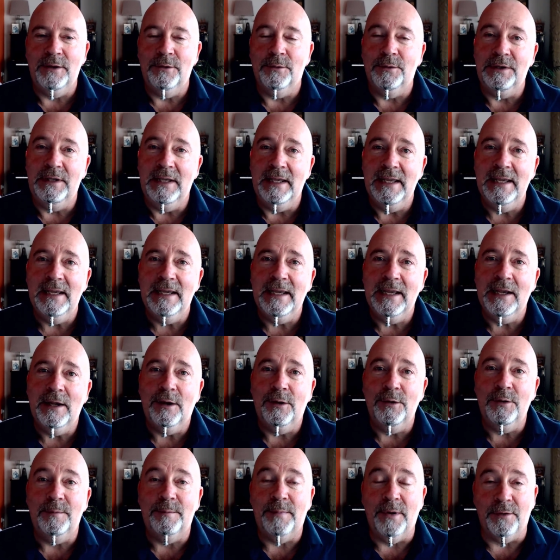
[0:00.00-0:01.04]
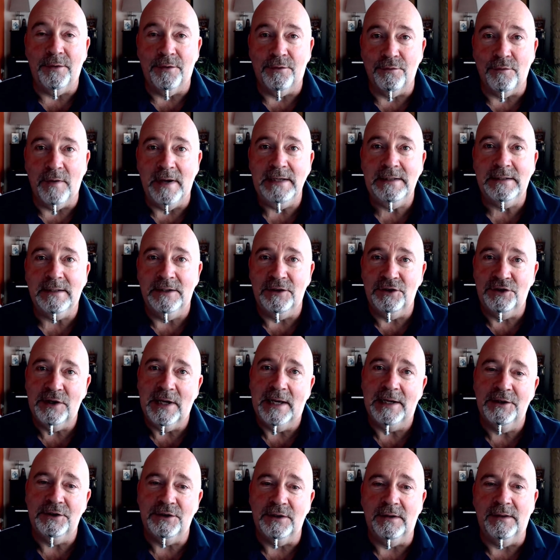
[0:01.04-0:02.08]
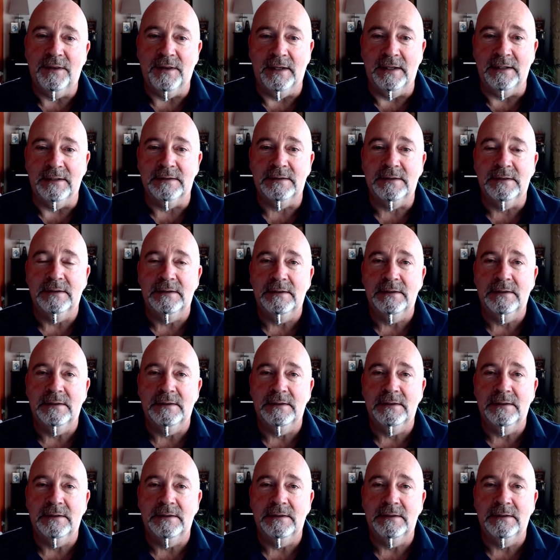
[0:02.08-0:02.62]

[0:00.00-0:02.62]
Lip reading: year include both great and challenging things,